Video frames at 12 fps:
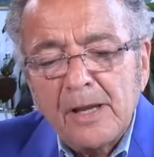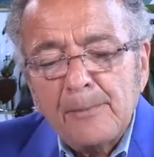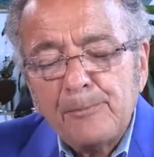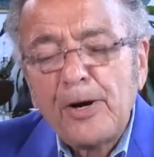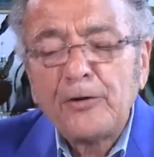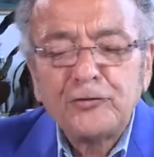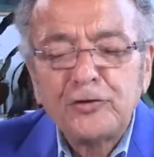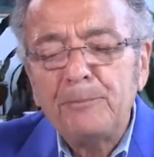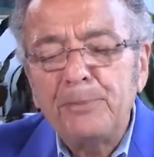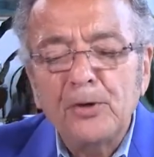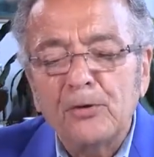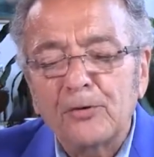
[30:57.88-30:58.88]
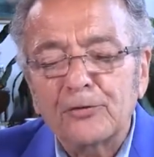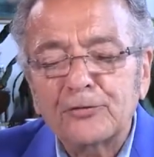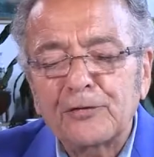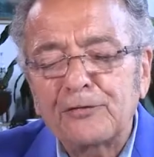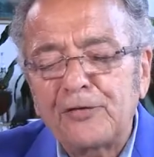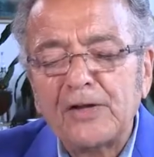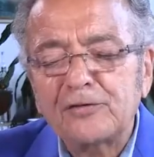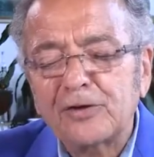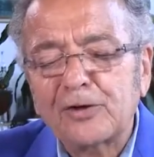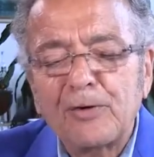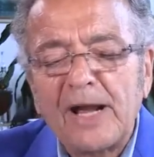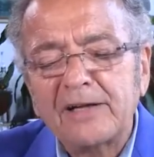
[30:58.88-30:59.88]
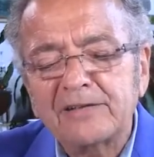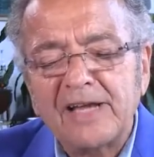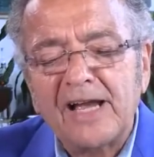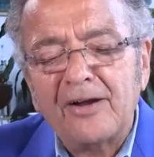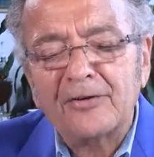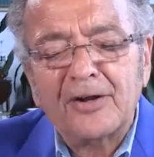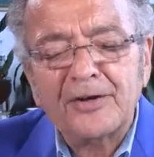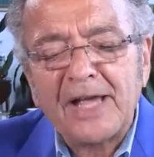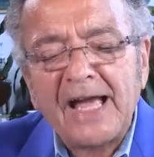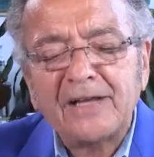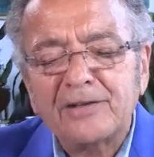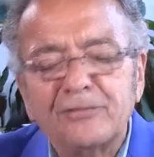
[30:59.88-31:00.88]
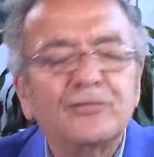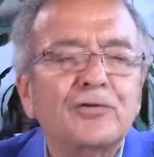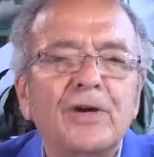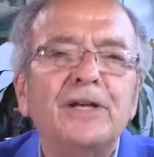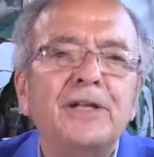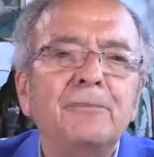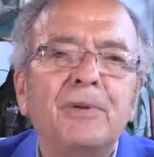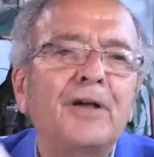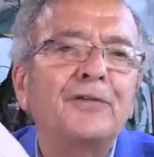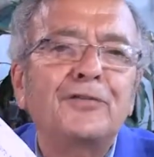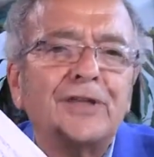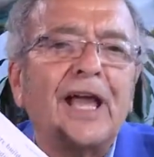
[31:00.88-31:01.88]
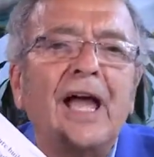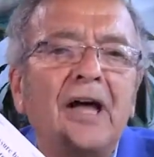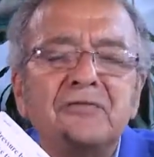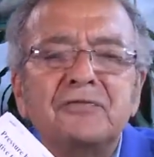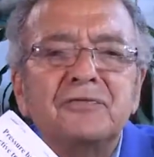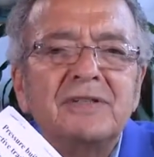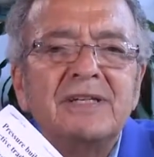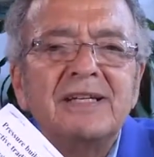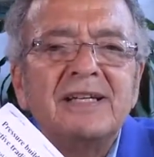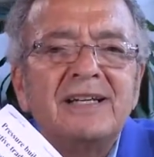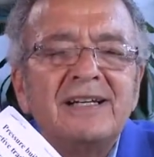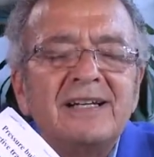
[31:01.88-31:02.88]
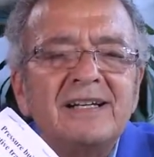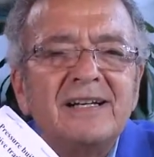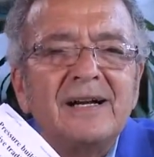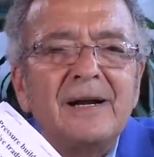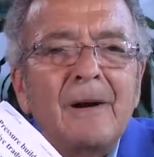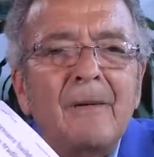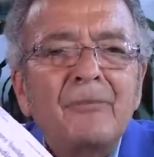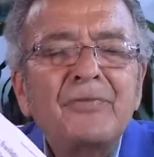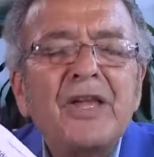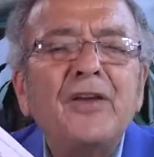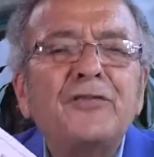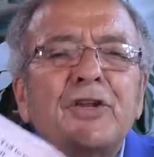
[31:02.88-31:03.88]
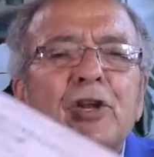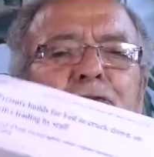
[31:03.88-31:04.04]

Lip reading: Pressure bills for Fed to crack down on active trading by staff. These are the